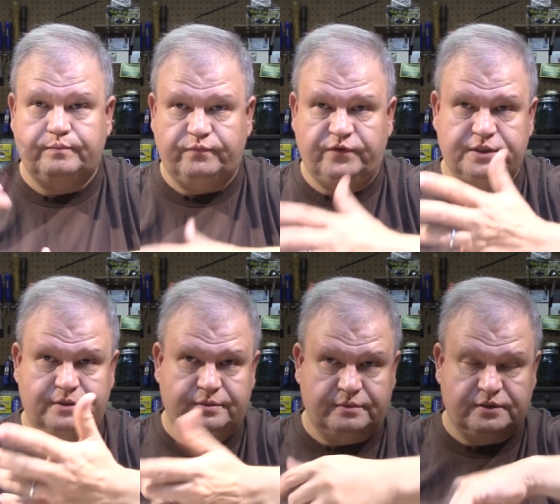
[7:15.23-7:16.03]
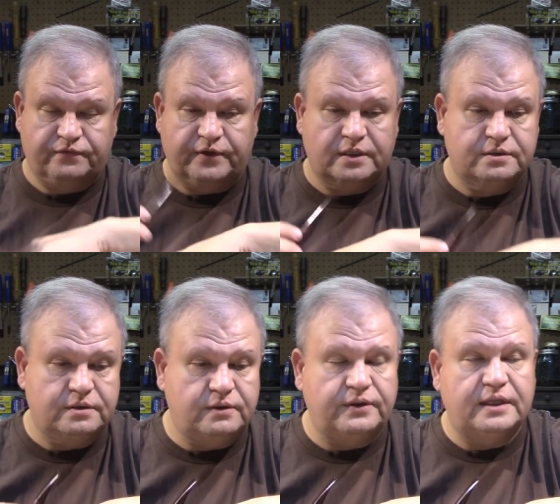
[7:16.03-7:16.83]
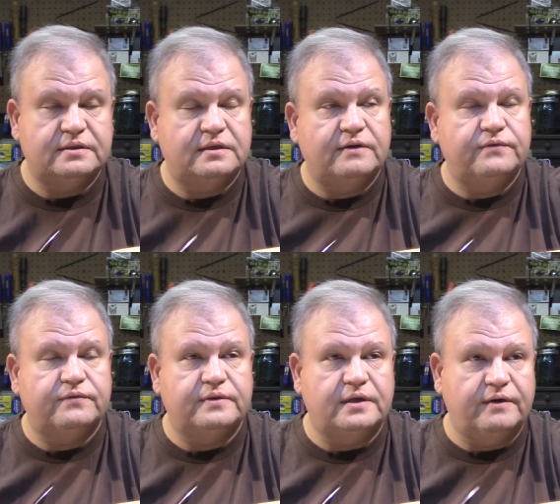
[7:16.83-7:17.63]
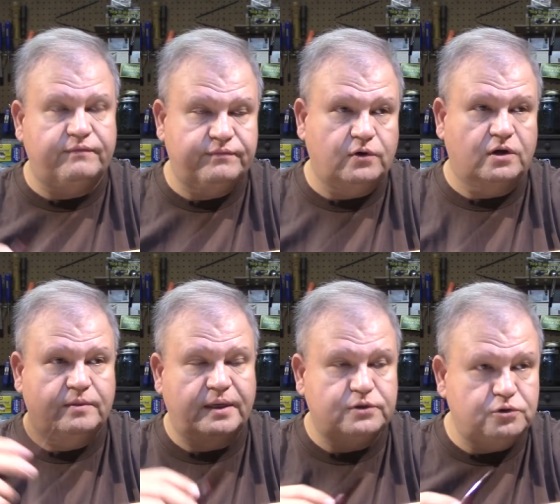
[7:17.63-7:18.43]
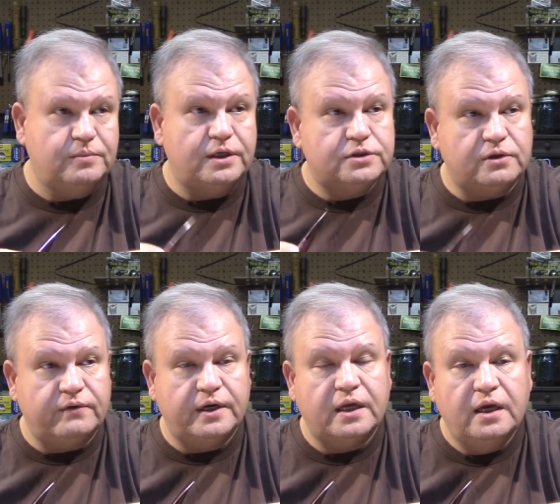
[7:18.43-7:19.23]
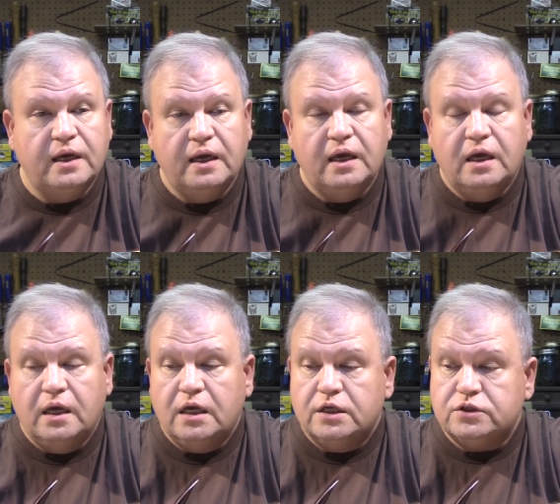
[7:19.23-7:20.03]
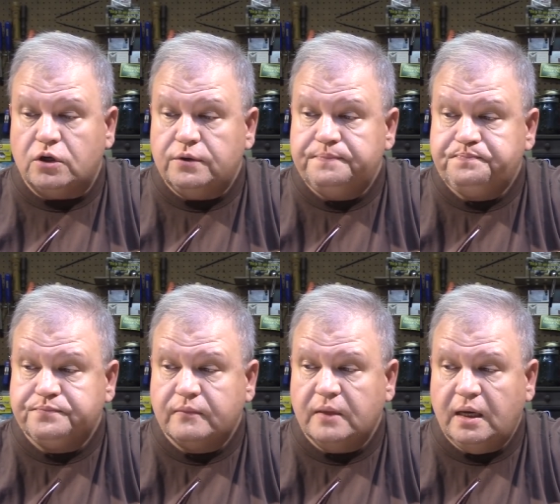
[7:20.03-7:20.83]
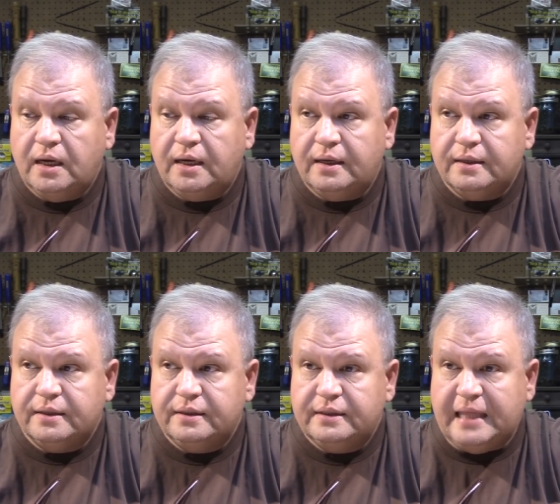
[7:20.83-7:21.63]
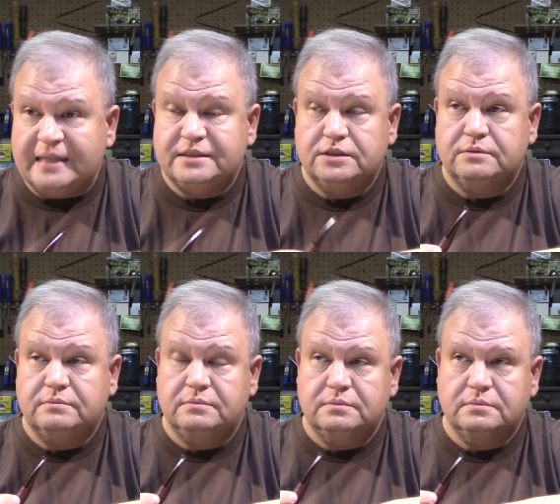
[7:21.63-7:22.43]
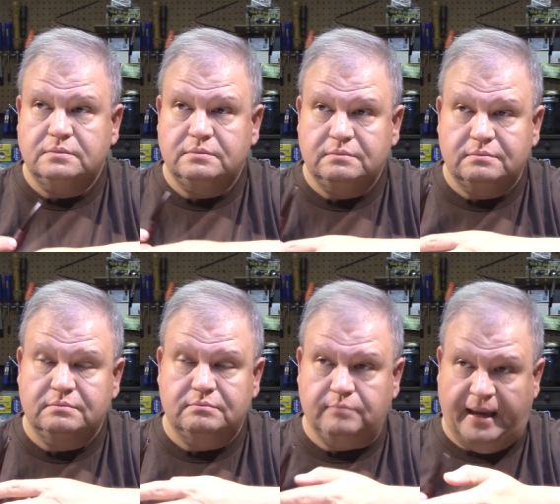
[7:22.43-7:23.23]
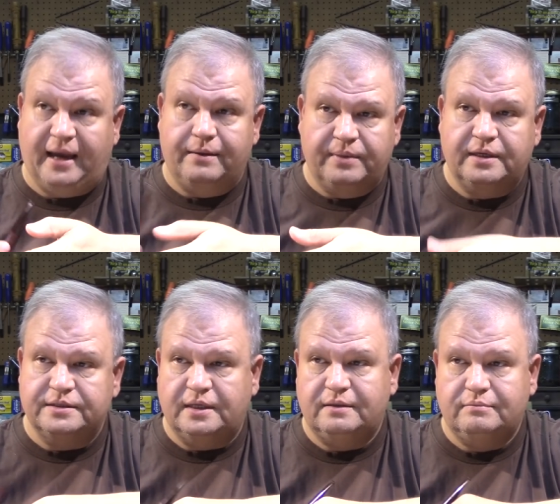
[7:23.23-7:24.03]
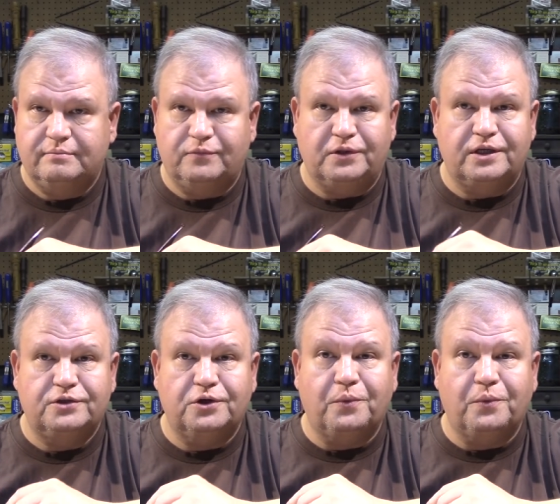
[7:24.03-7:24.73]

vision is fixed and all that stuff that I've talked about too much already. So uh, that's bad because I really enjoy